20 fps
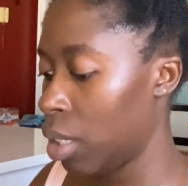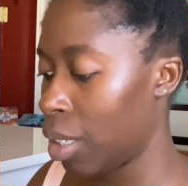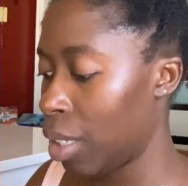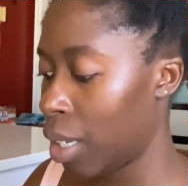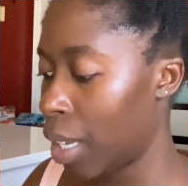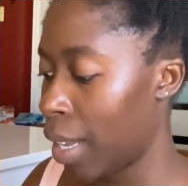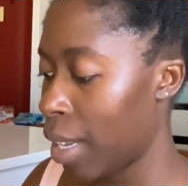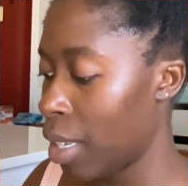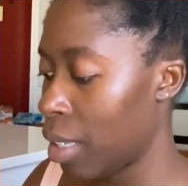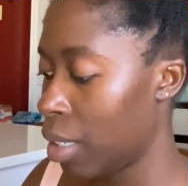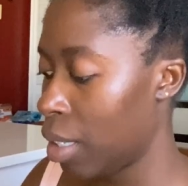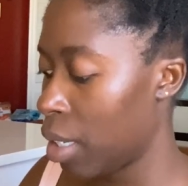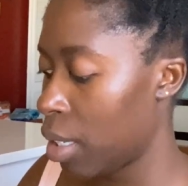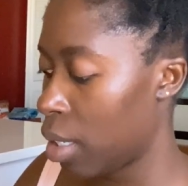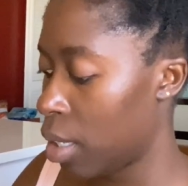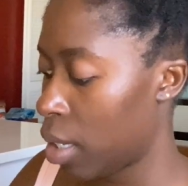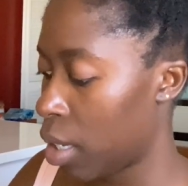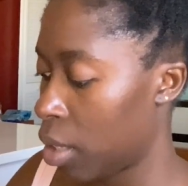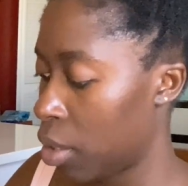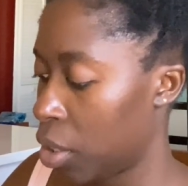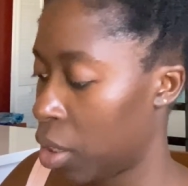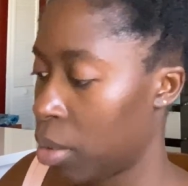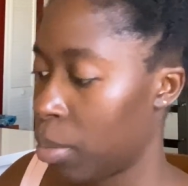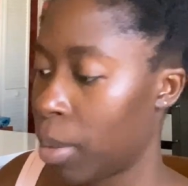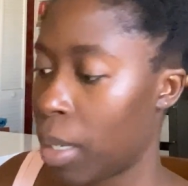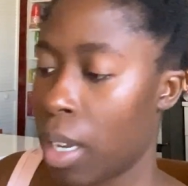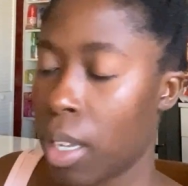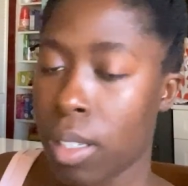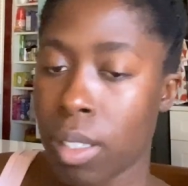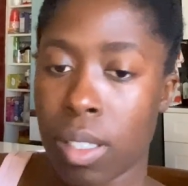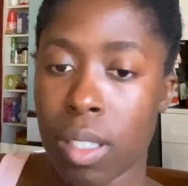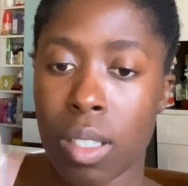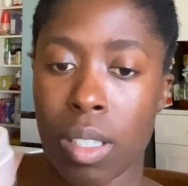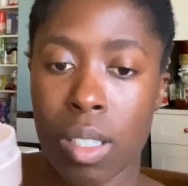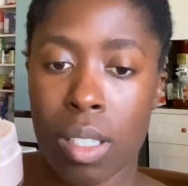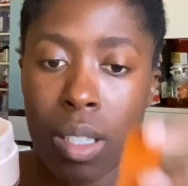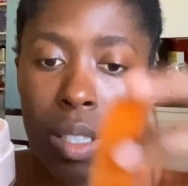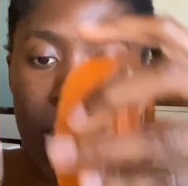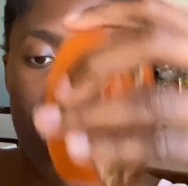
Now you're gonna set your